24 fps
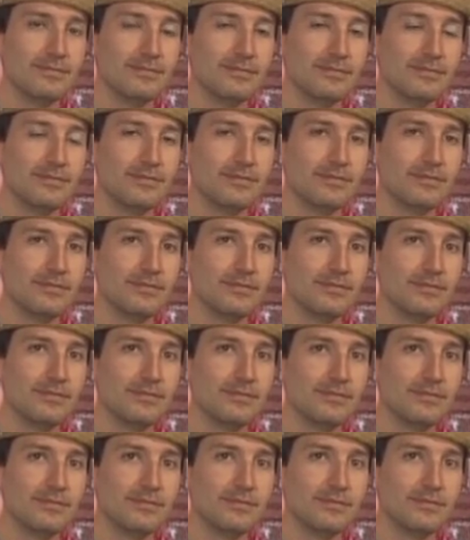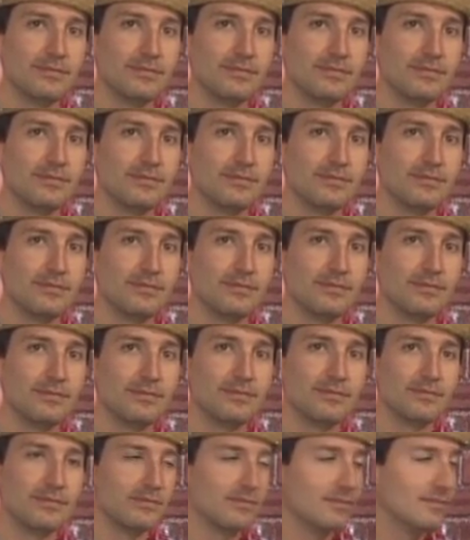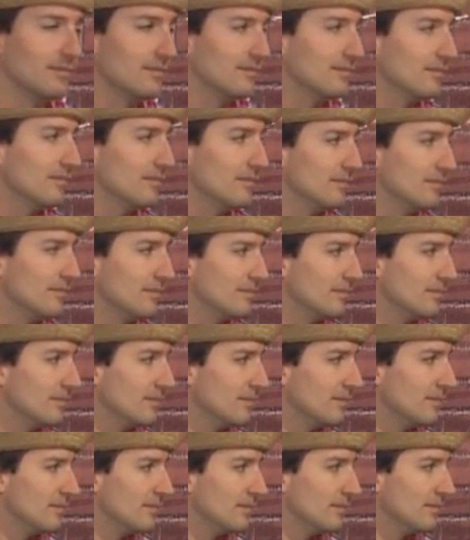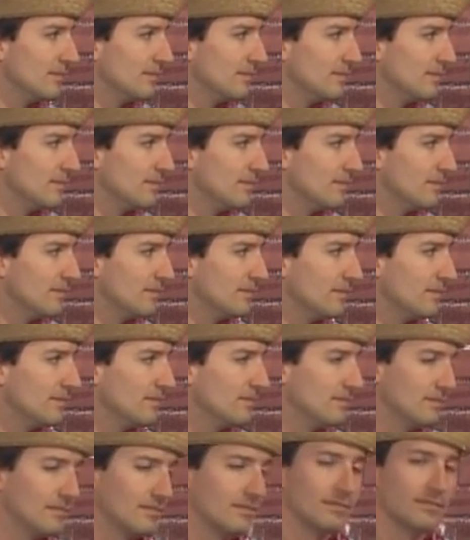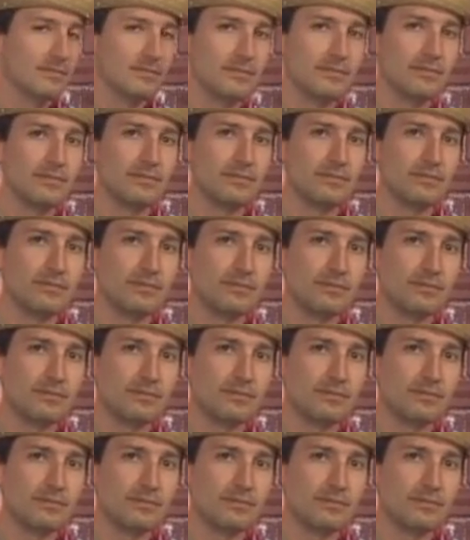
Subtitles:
This person isn't speaking.